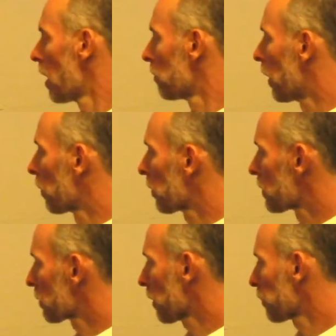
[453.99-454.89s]
But with the
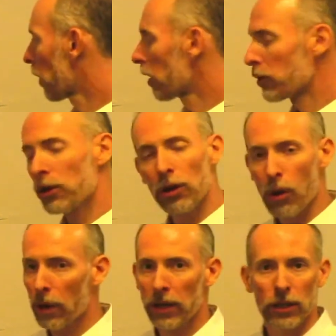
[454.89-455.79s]
script writer, you can
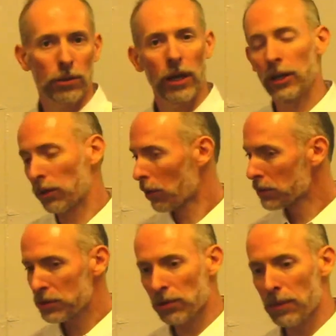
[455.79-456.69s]
go in and create your own
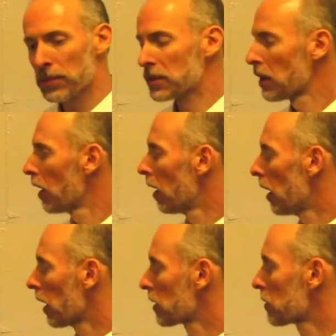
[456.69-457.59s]
scripts,
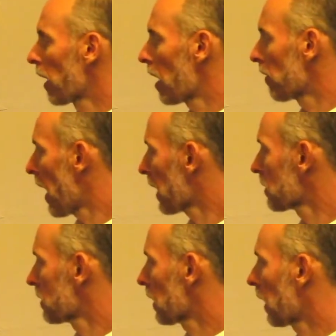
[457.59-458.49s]
because you have
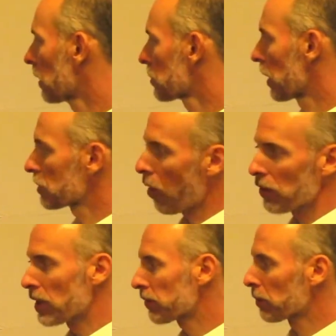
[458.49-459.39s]
access to kind of change all
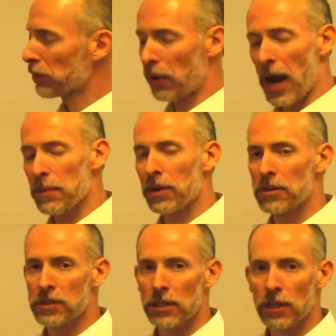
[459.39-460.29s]
the different
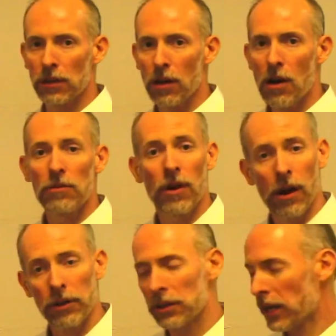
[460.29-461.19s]
parameters in here for
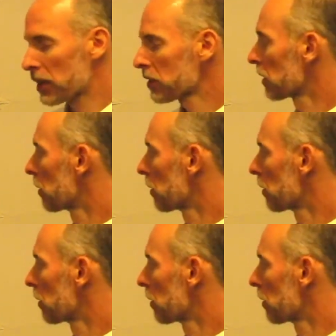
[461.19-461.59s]
how you're testing.